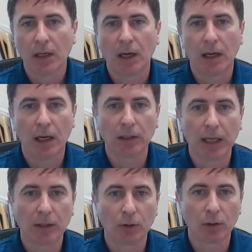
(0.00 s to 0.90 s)
a
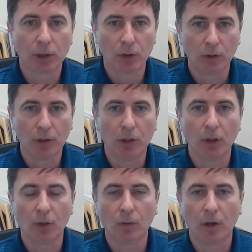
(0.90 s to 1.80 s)
landlord could
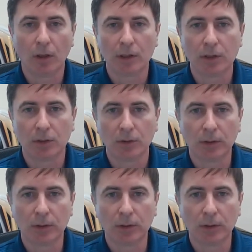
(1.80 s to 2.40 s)
go onto